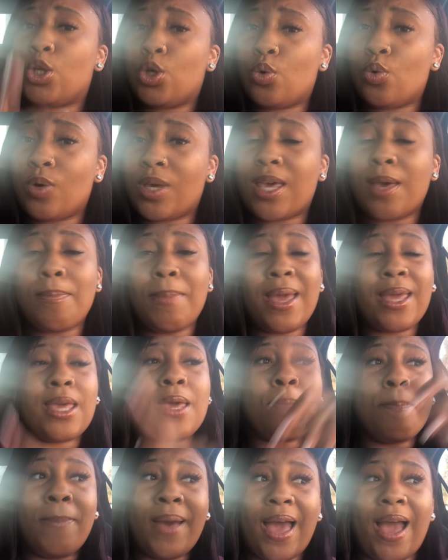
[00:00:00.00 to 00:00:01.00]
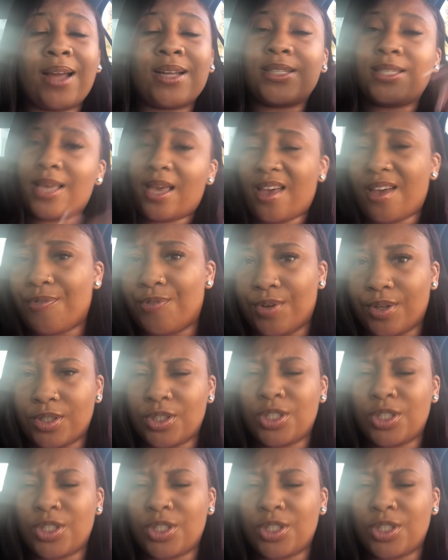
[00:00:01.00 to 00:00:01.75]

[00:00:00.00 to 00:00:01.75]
you can make it back to heaven.